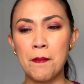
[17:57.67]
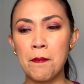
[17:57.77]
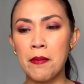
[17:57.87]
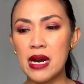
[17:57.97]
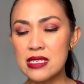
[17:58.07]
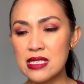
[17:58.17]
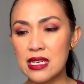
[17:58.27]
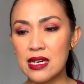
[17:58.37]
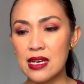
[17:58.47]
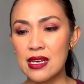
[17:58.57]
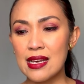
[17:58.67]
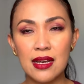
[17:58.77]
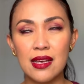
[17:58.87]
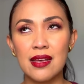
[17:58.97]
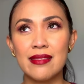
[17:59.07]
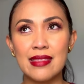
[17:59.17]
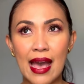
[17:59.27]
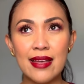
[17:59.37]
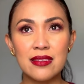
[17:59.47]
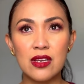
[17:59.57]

musk that